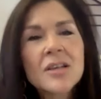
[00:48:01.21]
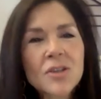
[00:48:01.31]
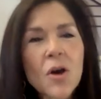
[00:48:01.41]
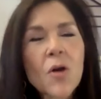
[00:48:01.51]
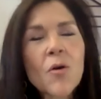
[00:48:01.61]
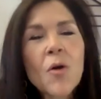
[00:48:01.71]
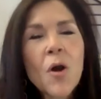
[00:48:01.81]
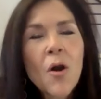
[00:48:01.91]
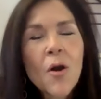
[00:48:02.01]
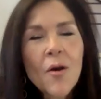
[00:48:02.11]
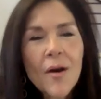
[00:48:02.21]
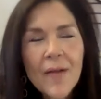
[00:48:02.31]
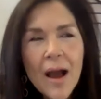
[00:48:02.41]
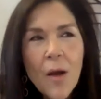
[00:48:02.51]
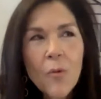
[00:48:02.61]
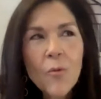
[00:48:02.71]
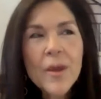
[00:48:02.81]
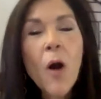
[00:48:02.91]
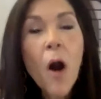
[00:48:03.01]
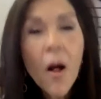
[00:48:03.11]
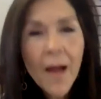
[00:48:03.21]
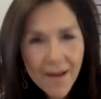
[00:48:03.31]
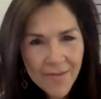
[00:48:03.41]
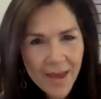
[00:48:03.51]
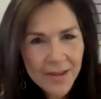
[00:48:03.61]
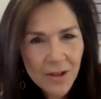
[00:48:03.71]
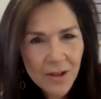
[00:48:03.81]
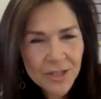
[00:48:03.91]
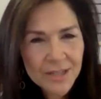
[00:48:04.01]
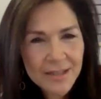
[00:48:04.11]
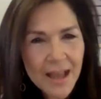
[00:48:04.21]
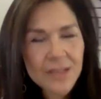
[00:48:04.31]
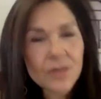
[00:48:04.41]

So we all have that knowledge inside.